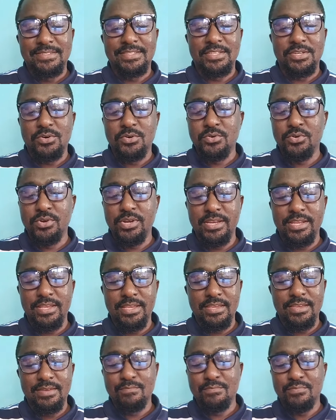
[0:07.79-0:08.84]
the
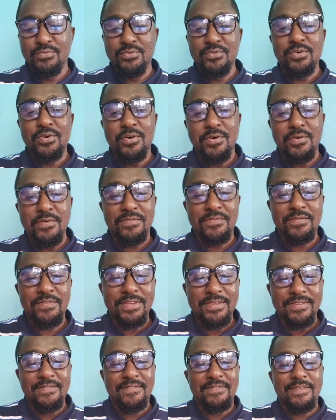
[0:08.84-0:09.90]
holy book of
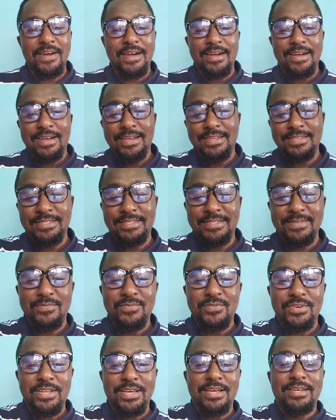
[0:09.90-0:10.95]
Ifa
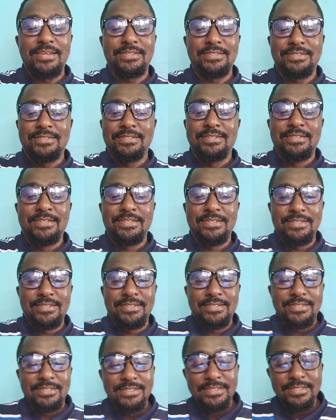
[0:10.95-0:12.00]
Adimula,
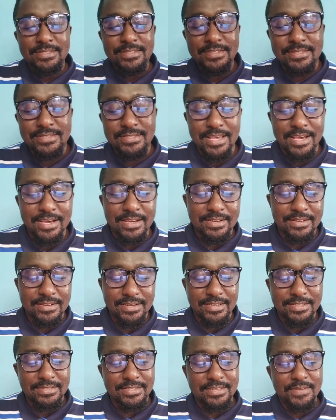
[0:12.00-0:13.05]
the
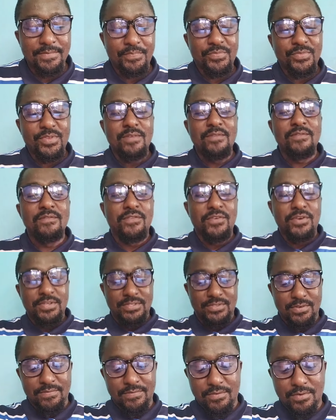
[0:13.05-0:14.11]
sacred
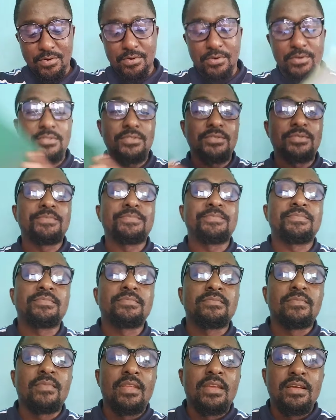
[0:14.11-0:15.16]
voice of God.
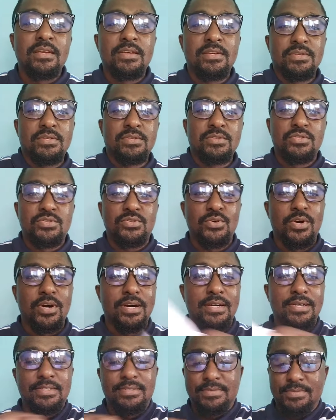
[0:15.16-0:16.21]
So
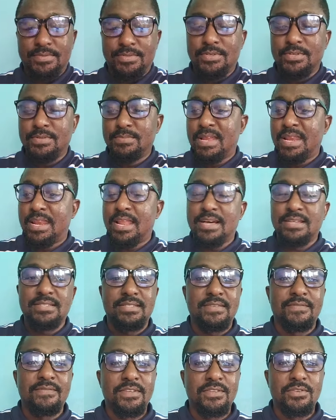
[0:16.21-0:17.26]
uh, you know, in my
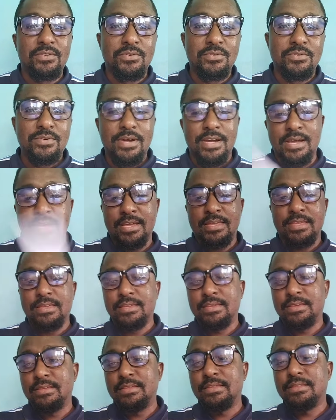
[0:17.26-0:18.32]
last video,
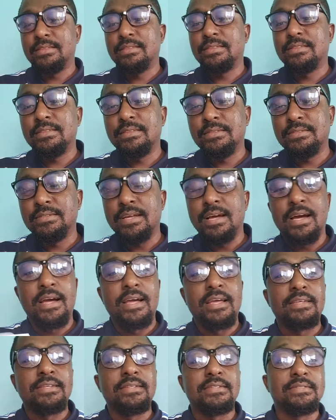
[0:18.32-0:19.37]
I
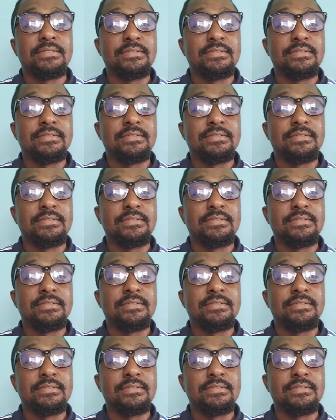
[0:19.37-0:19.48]
I